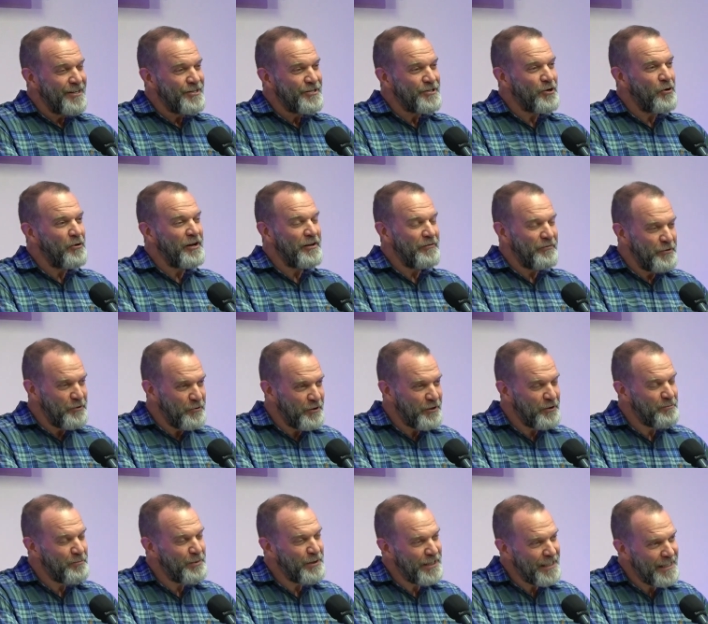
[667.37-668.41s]
So if you
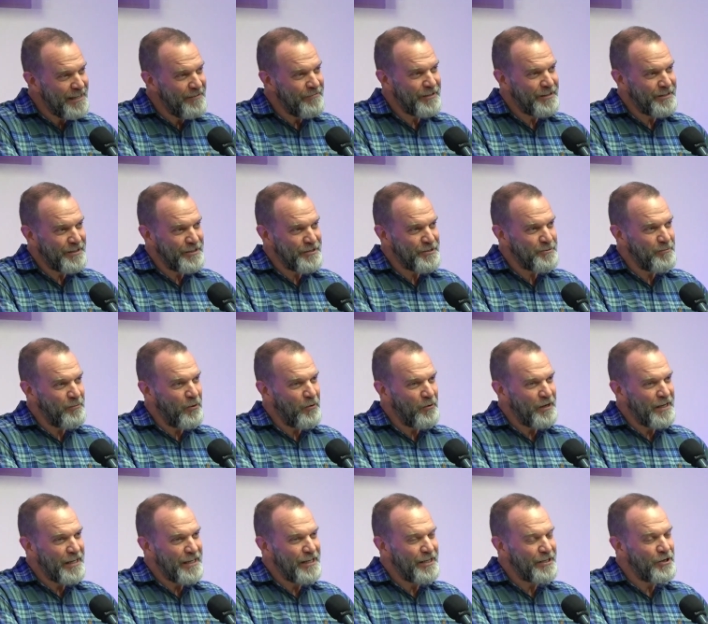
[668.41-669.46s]
can believe it this
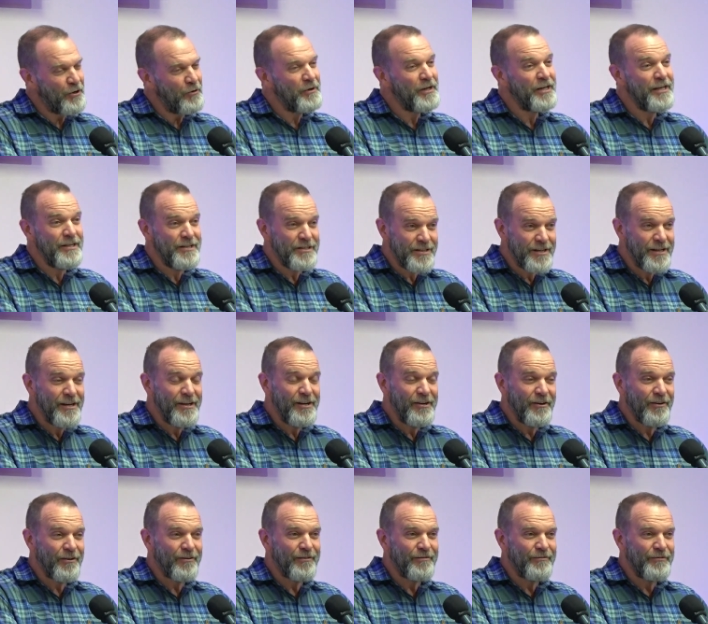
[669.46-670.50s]
morning, you know, He's
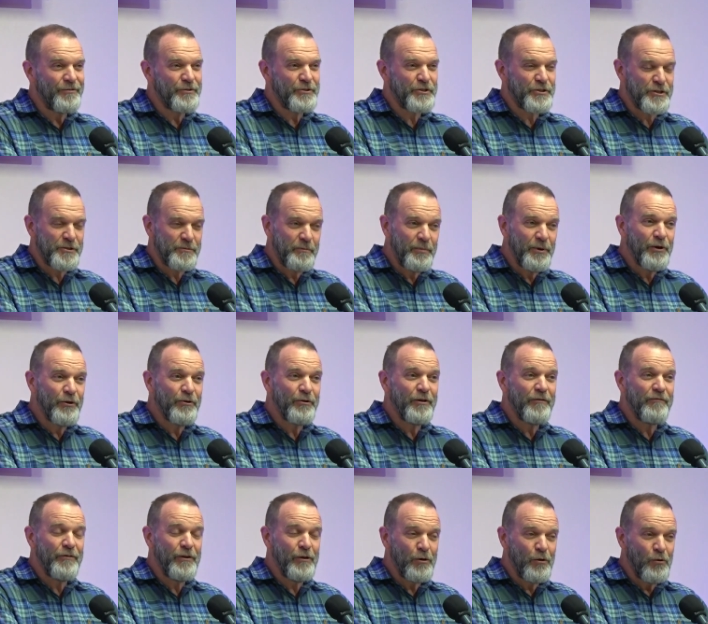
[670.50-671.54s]
here. The Spirit
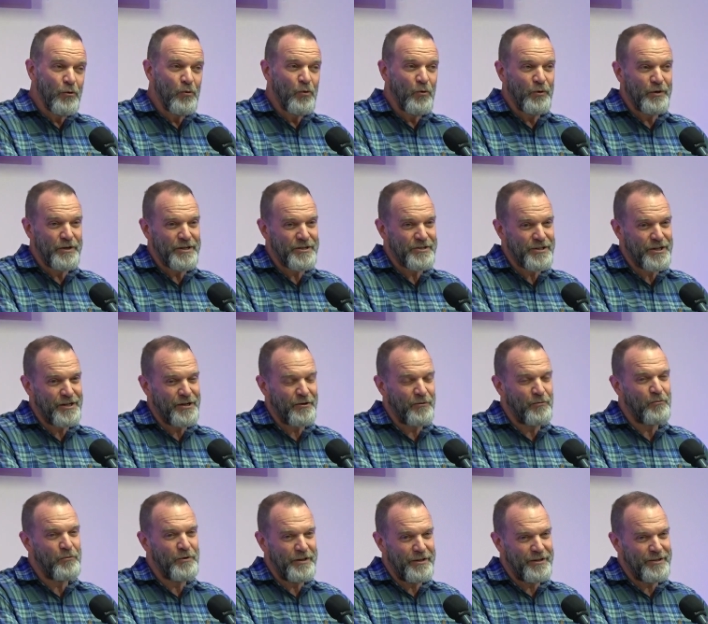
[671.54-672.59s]
of the Lord is here
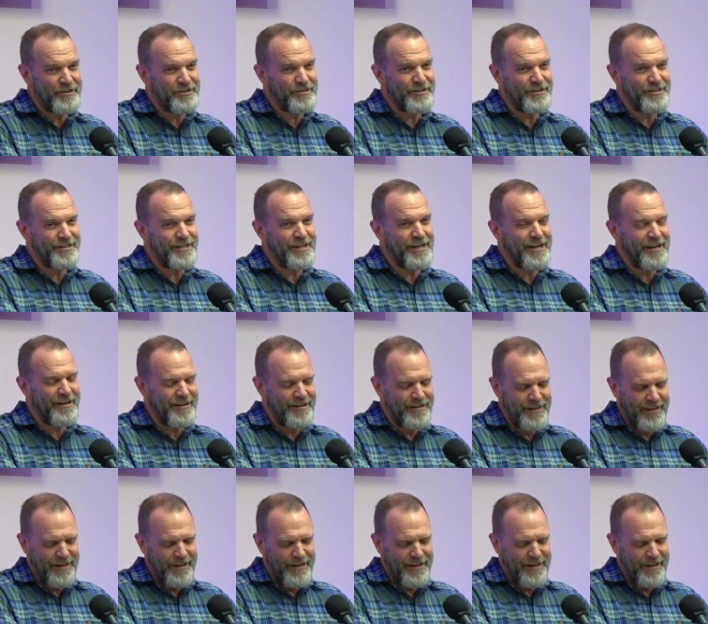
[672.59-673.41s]
with us today.